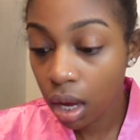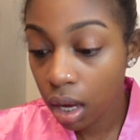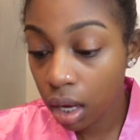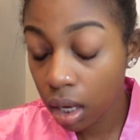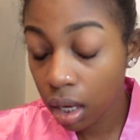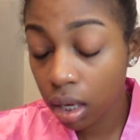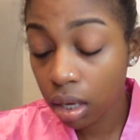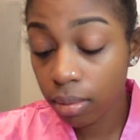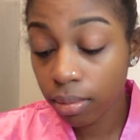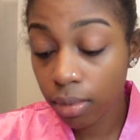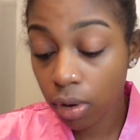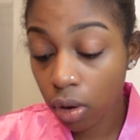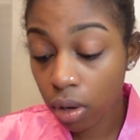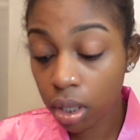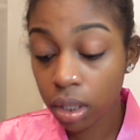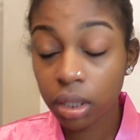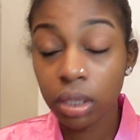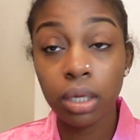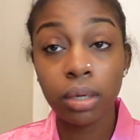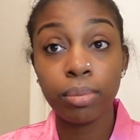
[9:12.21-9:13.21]
Um,
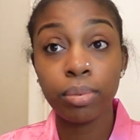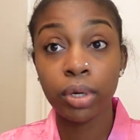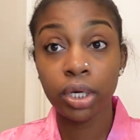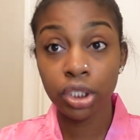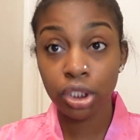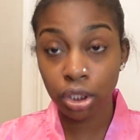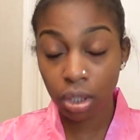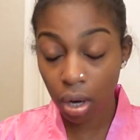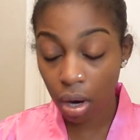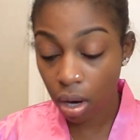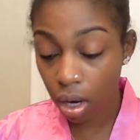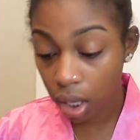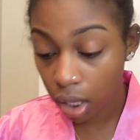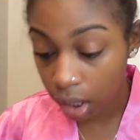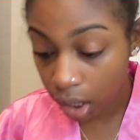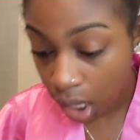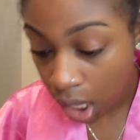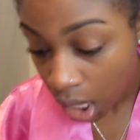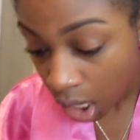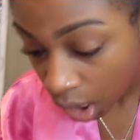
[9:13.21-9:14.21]
on the brush card,